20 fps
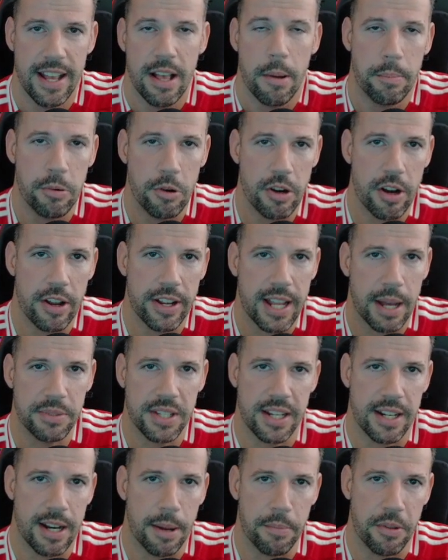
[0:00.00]
Bruno comes
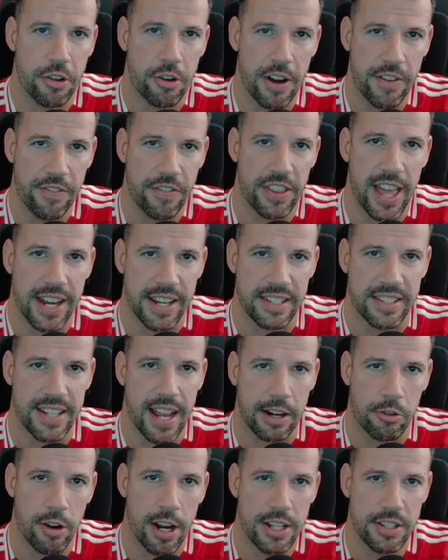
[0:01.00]
in number 3 for that
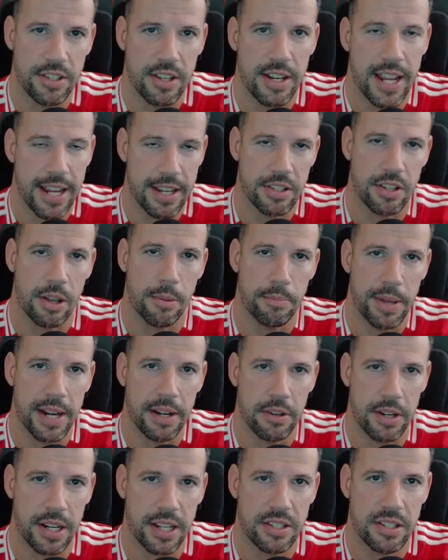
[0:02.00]
exact reason. He's on
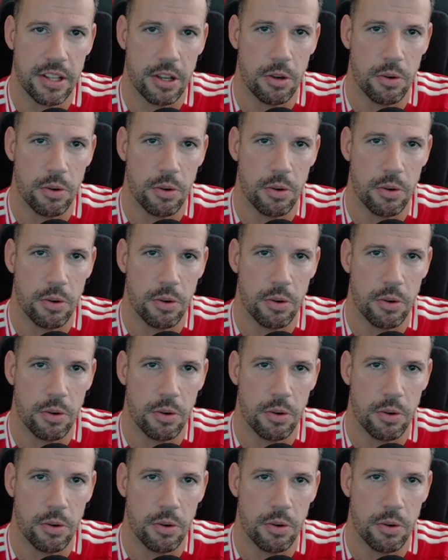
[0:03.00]
penalties still.